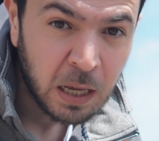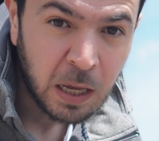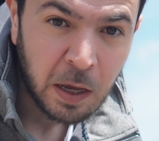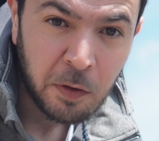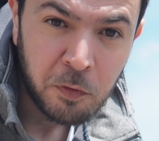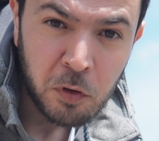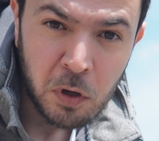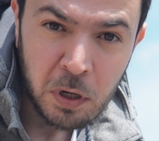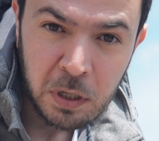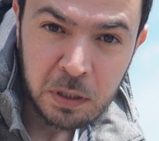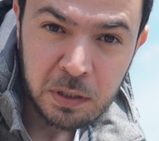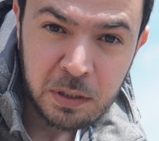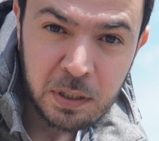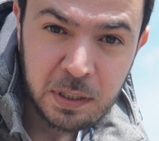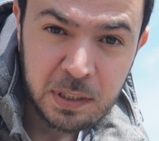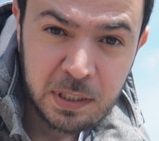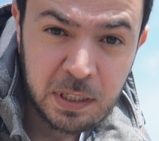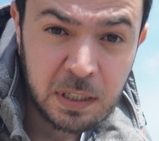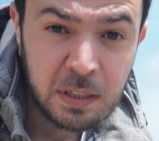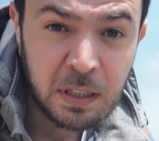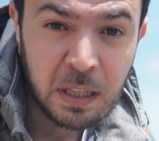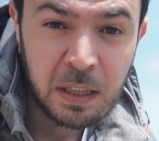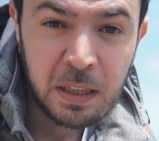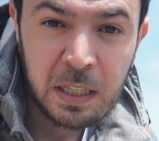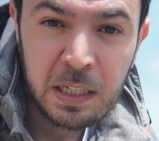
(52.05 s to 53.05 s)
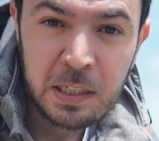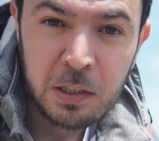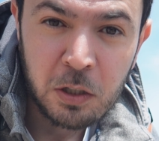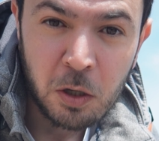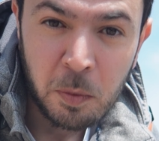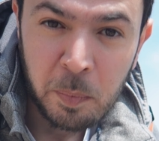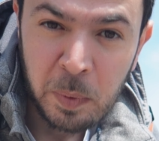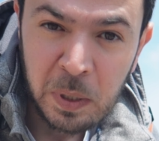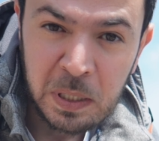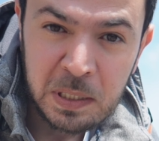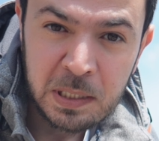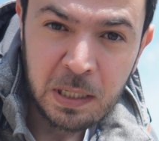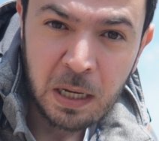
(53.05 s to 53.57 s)
If you're interested in these
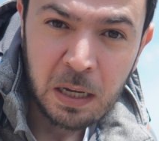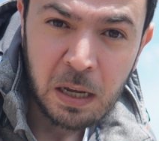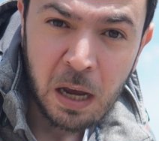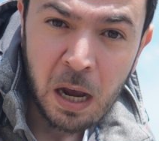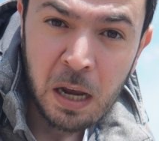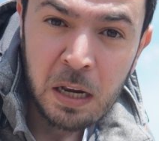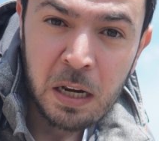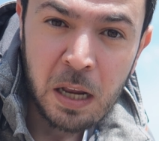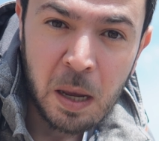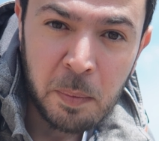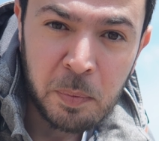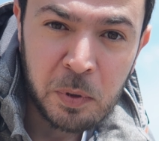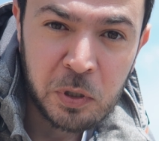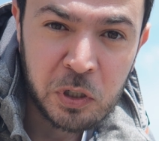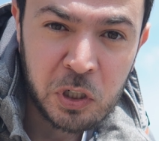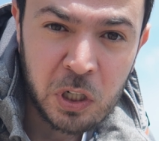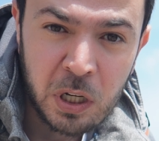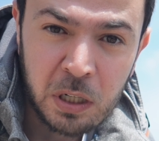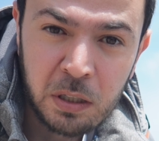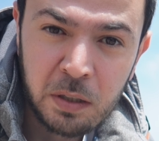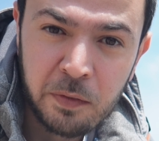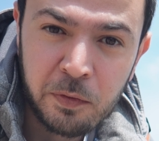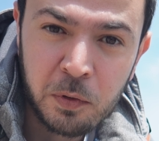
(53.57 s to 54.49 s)
topics, I highly appreciate